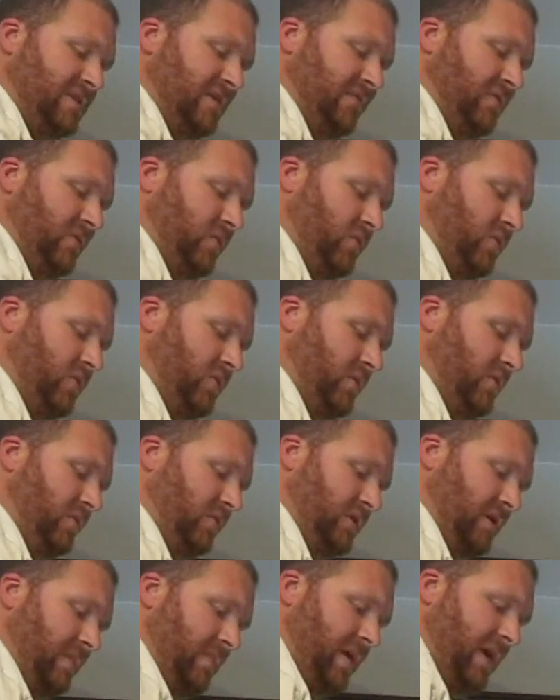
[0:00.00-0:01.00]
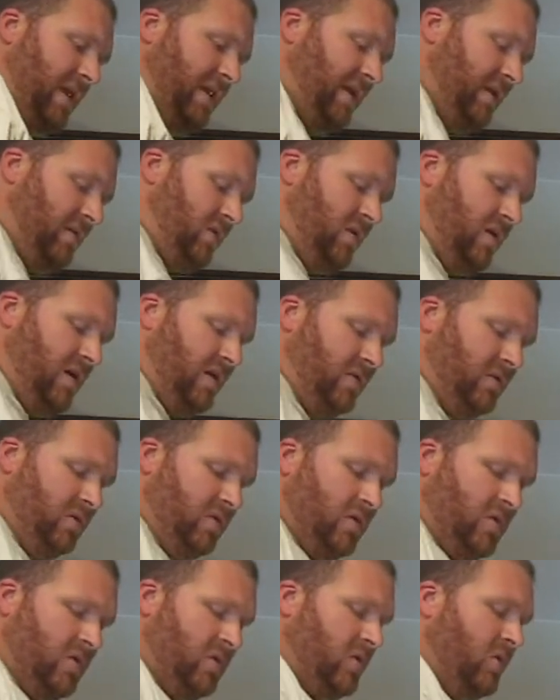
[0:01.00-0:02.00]
even depending on
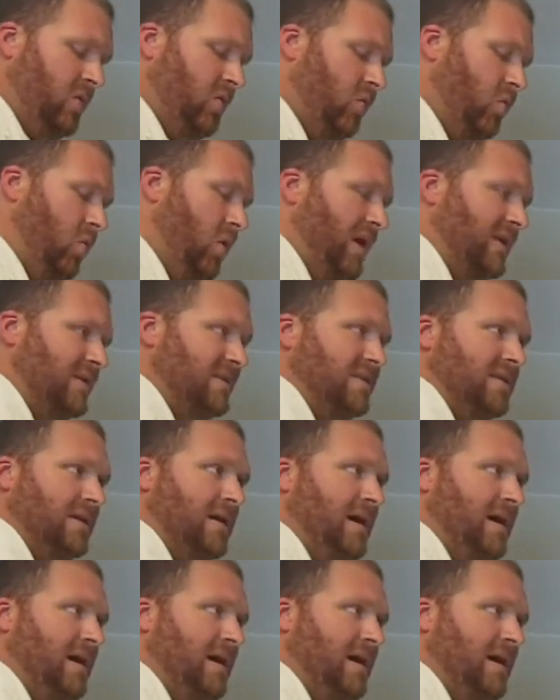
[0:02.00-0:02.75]
what